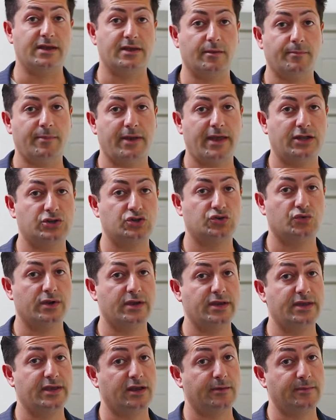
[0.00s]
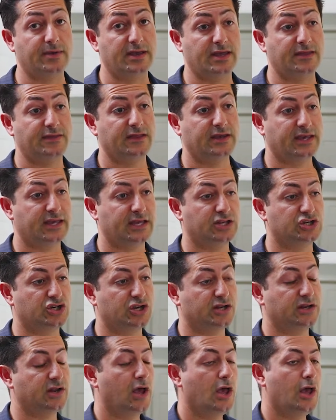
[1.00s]
in a pantry, it could be in the
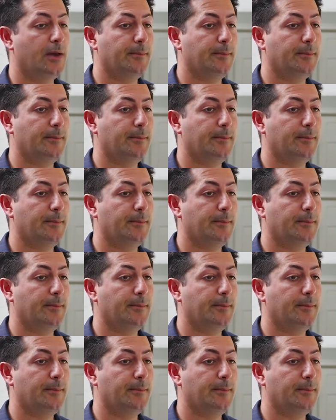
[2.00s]
kitchen,